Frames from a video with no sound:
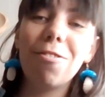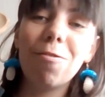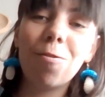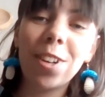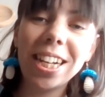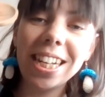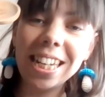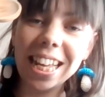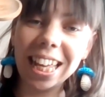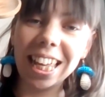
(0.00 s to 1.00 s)

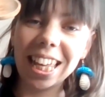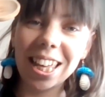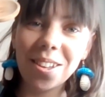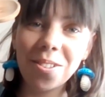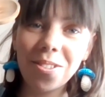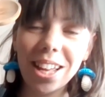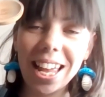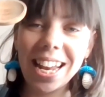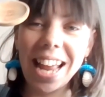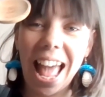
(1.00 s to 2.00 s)
Really cute
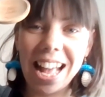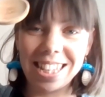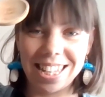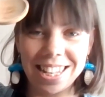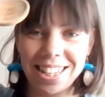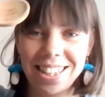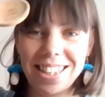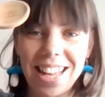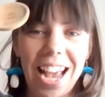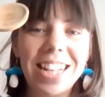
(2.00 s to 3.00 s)
in
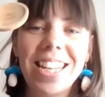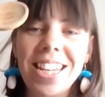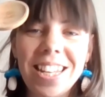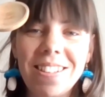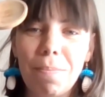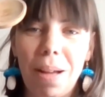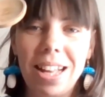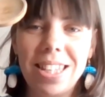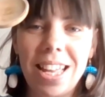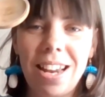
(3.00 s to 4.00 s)
essence. I didn't use a
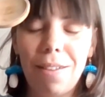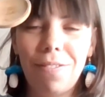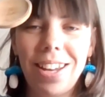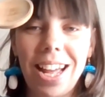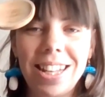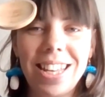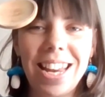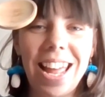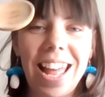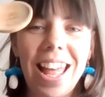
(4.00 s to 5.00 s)
pattern, I freehanded
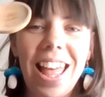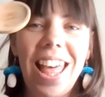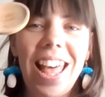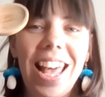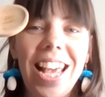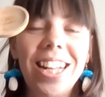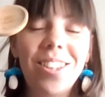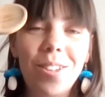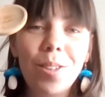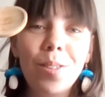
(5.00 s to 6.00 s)
it. It
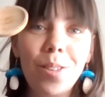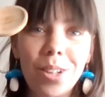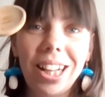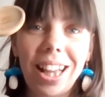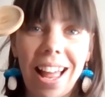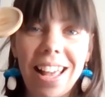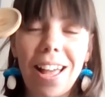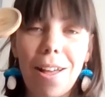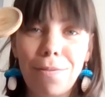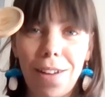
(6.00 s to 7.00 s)
does look
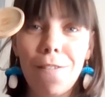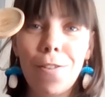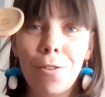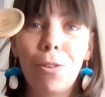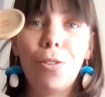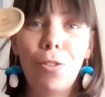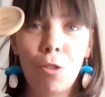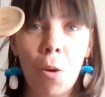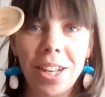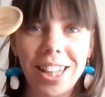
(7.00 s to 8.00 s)
like a 5-year-old's
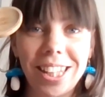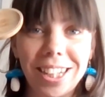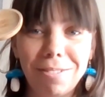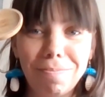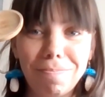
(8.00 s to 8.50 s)
drawing though.